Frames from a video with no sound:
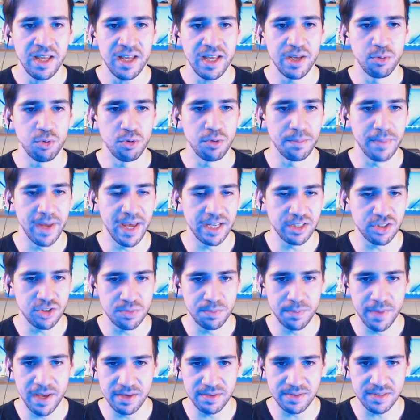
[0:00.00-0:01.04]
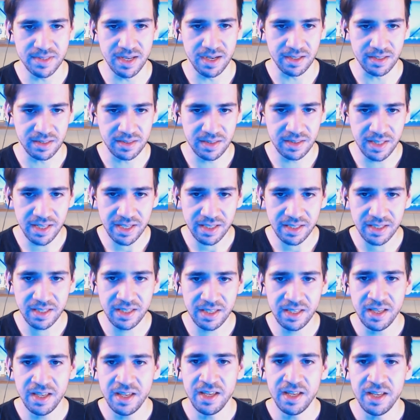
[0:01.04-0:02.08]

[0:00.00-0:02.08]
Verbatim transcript: It will match mouse.click.